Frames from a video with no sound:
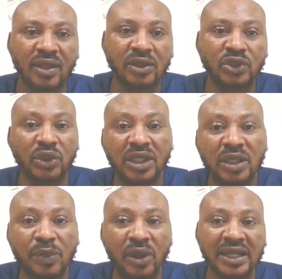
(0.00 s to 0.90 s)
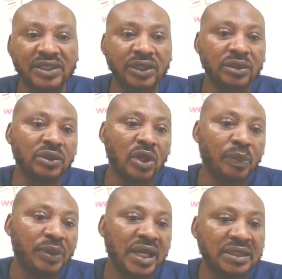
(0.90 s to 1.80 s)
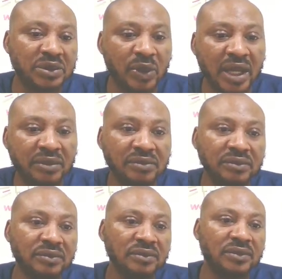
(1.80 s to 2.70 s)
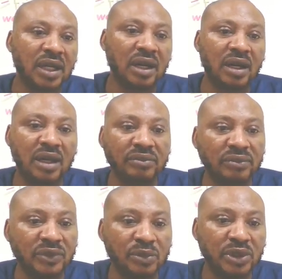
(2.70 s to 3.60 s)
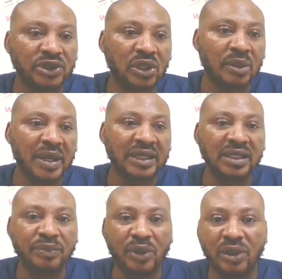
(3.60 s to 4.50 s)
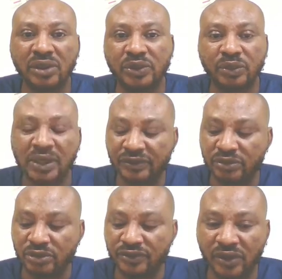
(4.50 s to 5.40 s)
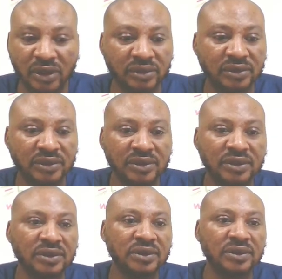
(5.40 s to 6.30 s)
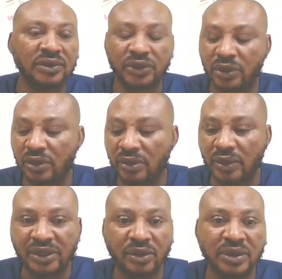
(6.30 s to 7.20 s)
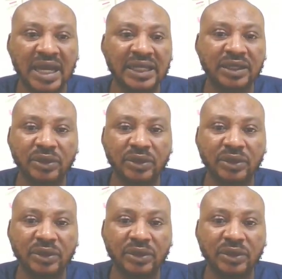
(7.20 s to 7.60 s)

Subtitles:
So keyboard and security components, well, no much talk about keyboard. We have to move on. So we're done with that.